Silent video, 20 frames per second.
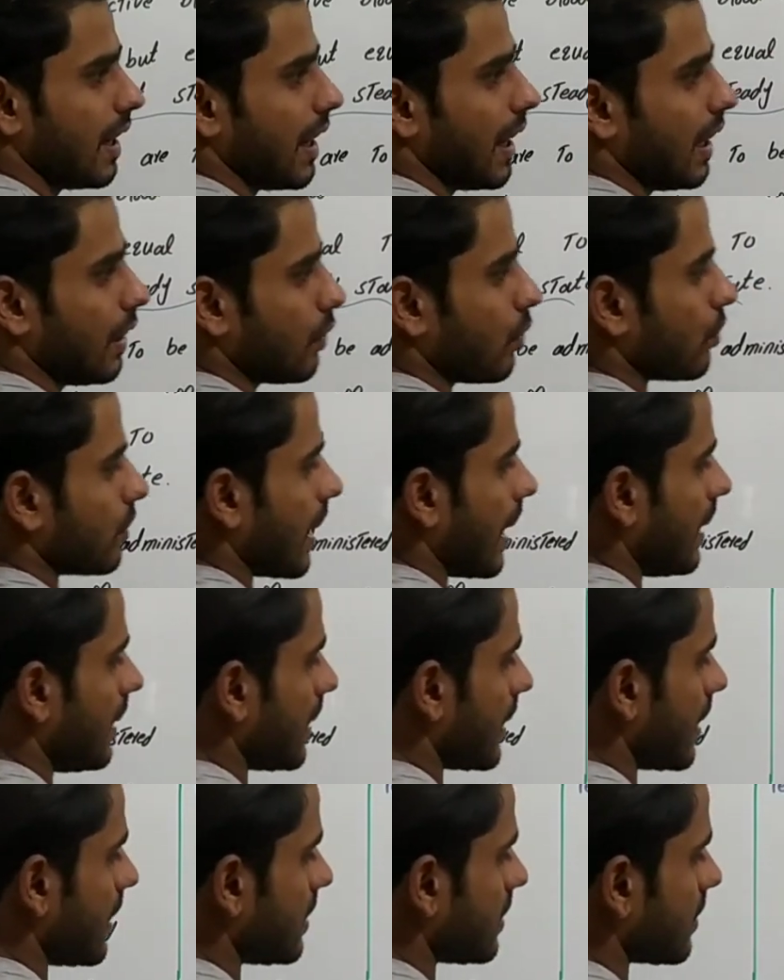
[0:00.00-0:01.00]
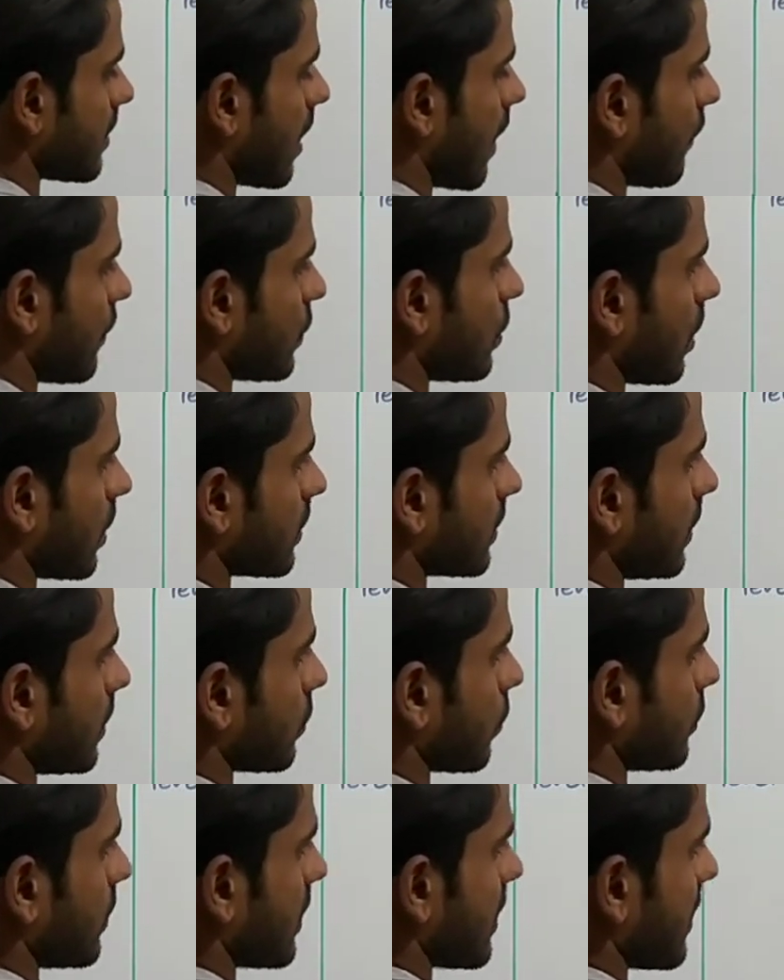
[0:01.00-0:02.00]
8 to 10 days of digoxin.
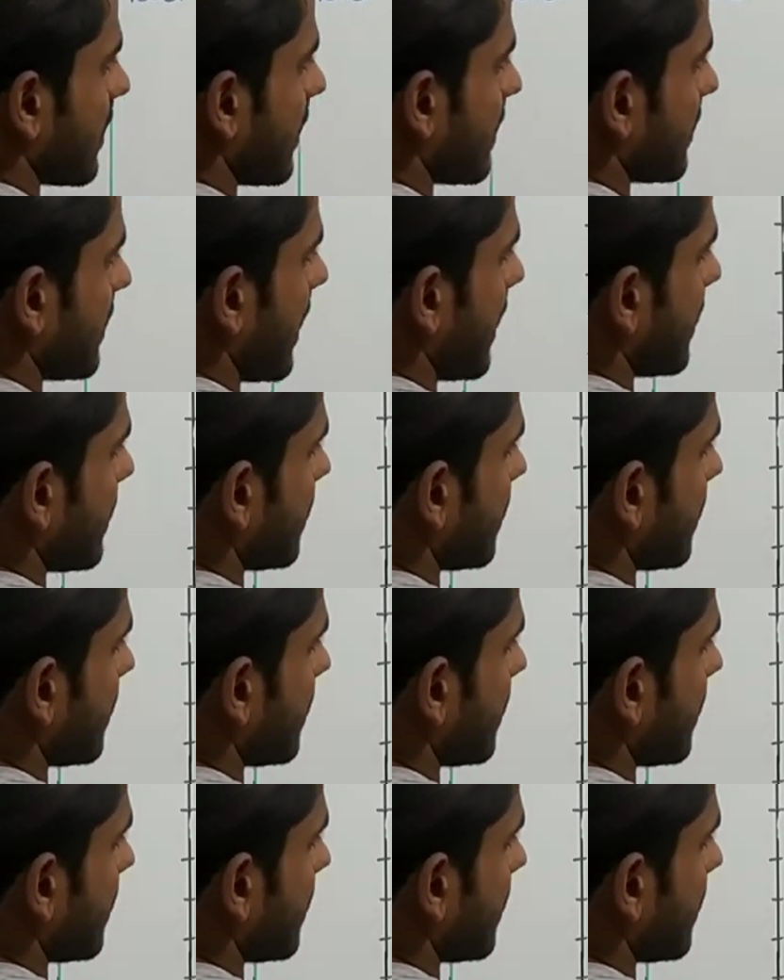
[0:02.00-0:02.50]
So this is the steady